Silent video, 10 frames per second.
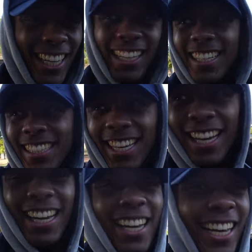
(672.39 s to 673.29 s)
let's
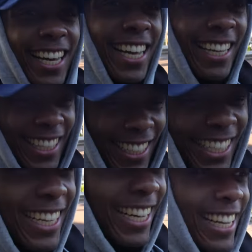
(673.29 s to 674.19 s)

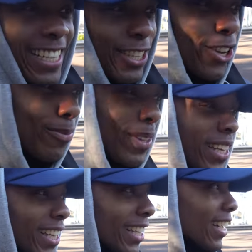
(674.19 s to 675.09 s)
hope
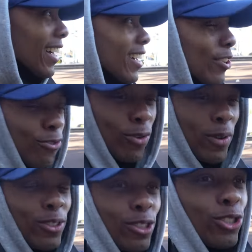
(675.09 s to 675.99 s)
the
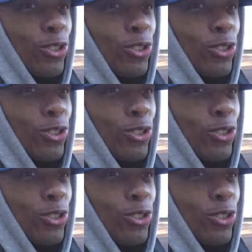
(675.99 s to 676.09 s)
rumors are